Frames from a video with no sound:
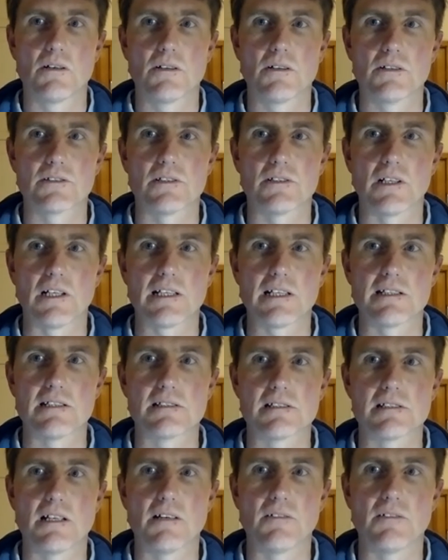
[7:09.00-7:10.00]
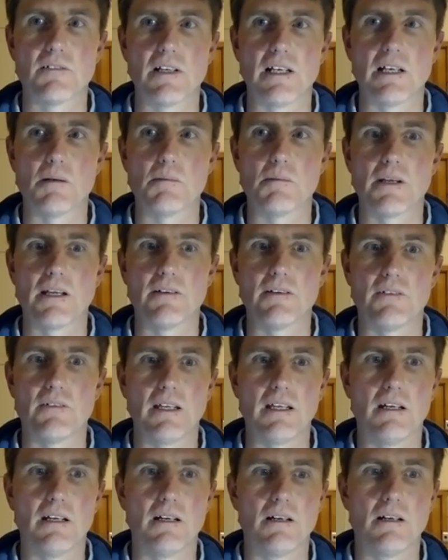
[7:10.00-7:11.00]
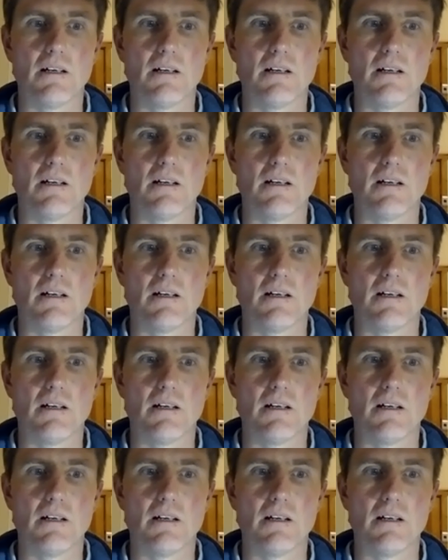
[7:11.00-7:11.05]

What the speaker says: So let this lovely, lump, heavy,